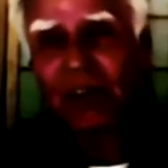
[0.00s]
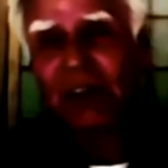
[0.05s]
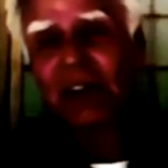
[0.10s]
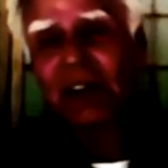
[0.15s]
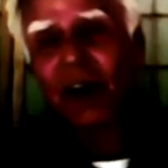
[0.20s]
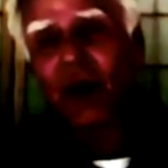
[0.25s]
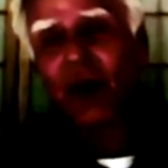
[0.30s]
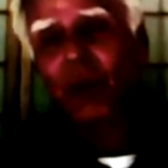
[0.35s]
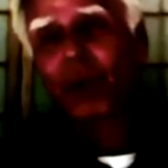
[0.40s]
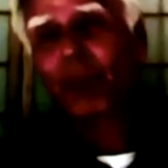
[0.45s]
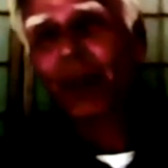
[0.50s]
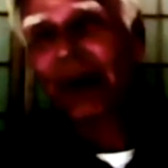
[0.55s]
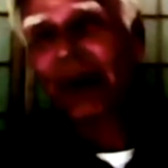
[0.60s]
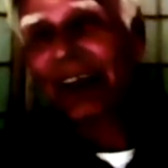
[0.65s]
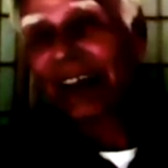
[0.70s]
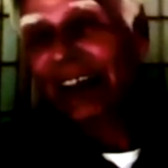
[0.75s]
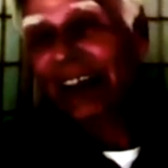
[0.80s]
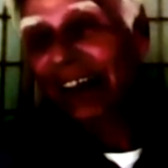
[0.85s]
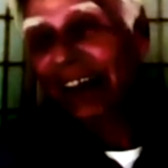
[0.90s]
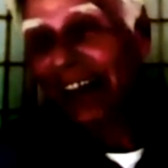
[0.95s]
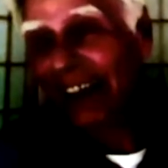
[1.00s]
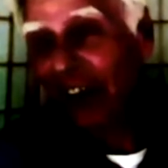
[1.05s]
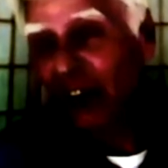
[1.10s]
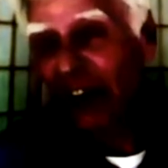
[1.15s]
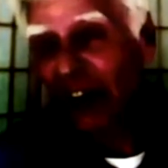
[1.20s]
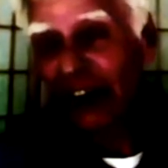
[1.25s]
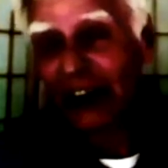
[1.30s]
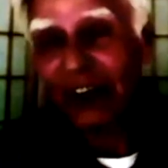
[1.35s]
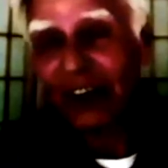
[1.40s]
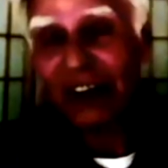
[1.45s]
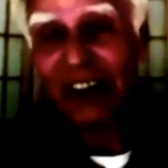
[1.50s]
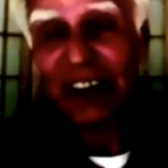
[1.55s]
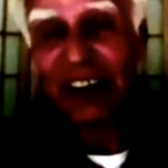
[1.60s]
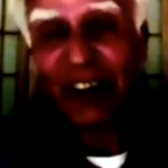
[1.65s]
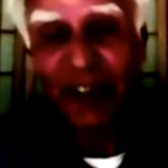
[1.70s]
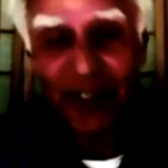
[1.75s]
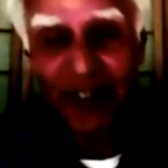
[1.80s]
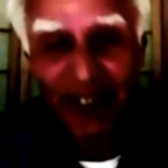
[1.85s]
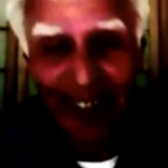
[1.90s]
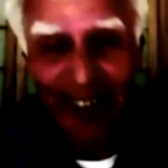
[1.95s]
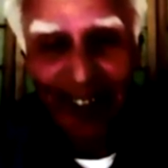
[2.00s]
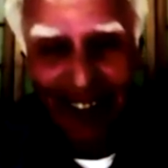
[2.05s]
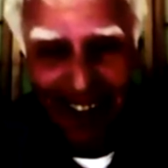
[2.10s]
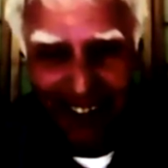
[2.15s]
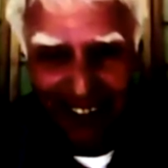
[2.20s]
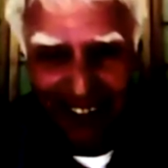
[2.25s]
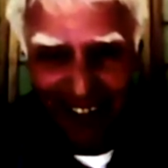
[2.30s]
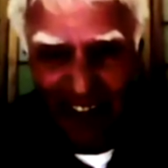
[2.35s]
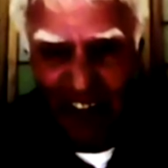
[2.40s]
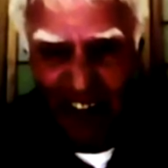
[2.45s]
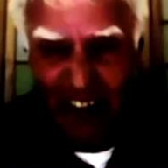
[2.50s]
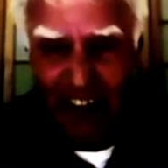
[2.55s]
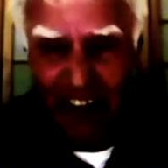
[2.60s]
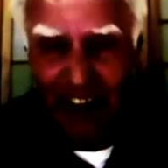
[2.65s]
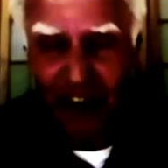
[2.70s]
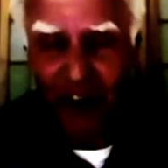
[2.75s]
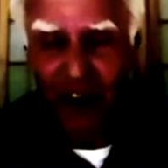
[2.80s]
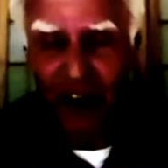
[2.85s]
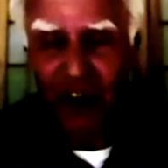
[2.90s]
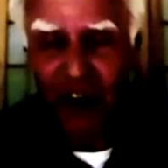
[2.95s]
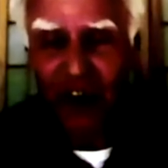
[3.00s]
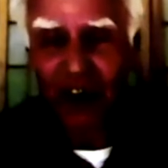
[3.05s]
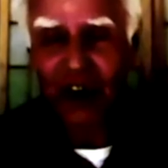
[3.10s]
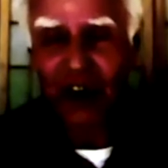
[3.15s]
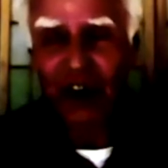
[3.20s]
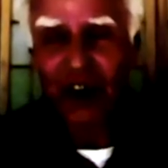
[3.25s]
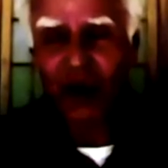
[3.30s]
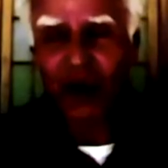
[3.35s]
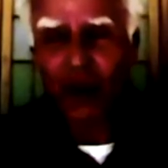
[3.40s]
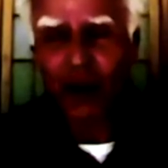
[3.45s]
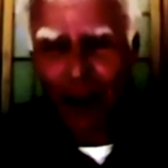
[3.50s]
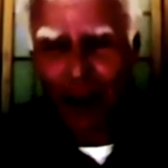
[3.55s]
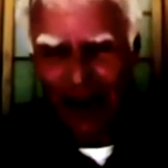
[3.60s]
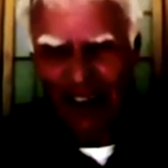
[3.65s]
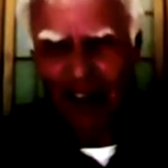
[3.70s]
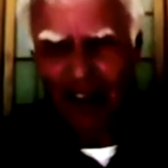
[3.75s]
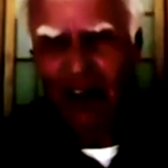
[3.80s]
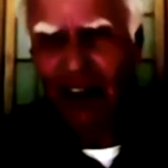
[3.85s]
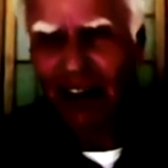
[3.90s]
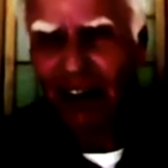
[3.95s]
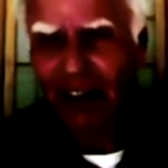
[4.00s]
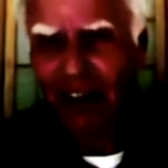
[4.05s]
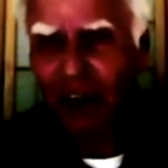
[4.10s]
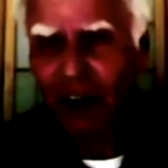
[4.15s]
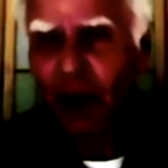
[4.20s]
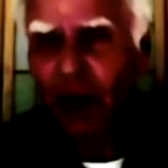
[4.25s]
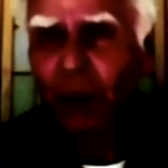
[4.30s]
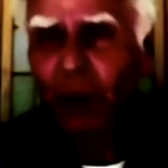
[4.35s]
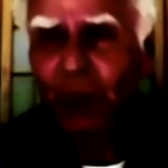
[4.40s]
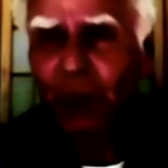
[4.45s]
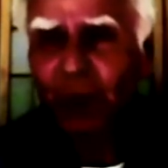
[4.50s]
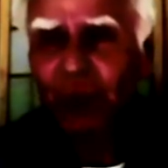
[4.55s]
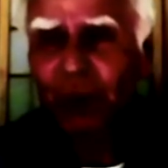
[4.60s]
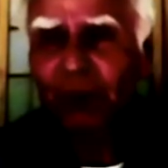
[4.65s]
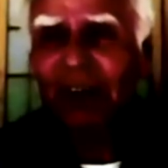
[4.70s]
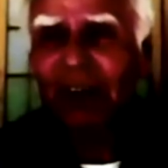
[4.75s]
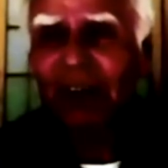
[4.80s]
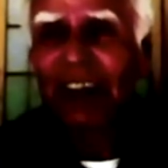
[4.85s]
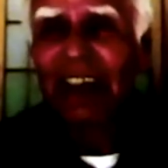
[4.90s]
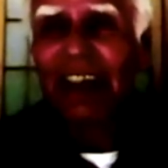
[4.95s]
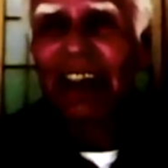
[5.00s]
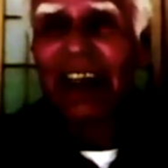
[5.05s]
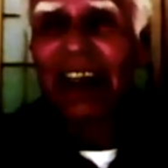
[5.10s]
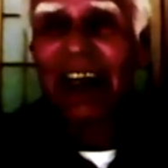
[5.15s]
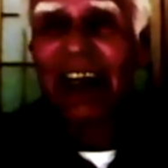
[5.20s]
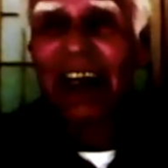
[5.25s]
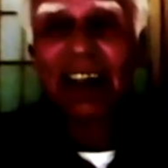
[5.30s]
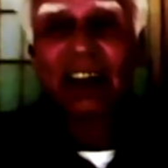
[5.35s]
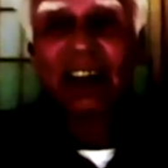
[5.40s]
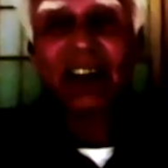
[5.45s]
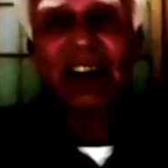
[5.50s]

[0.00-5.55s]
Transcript: bringing all of this into being. And,